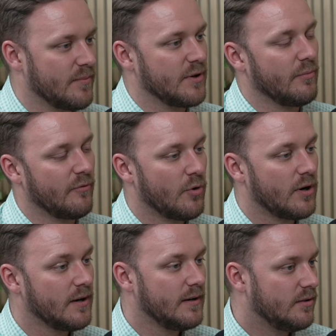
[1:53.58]
the year
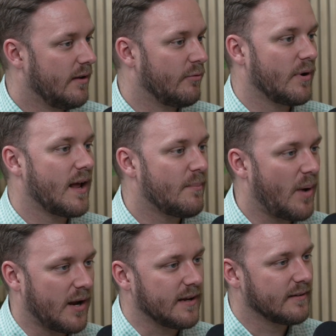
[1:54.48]
before, you'll never run out of
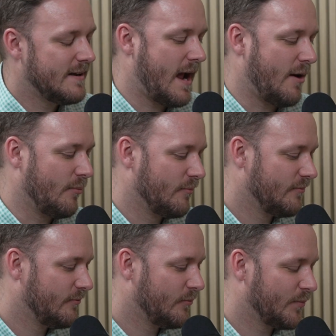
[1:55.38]
money. Now,
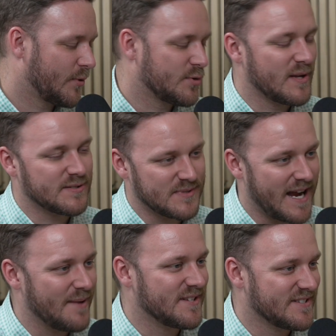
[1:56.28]
there's been some
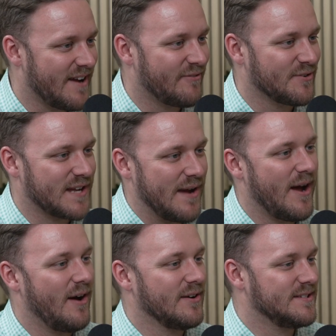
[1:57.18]
time since that first came
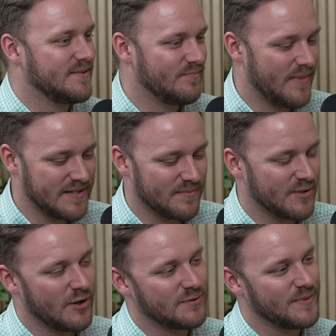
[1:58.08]
out. He's made some
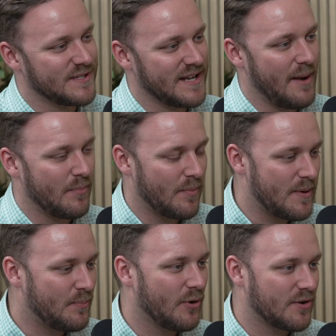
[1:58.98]
adjustments to that, but
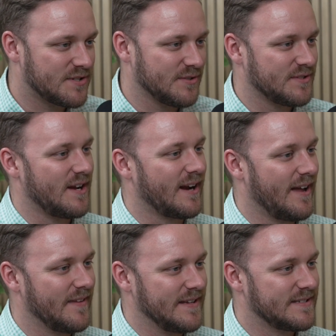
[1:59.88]
people are still stuck
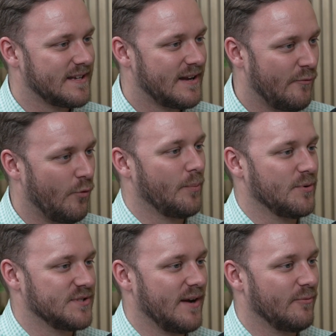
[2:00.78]
on this 4%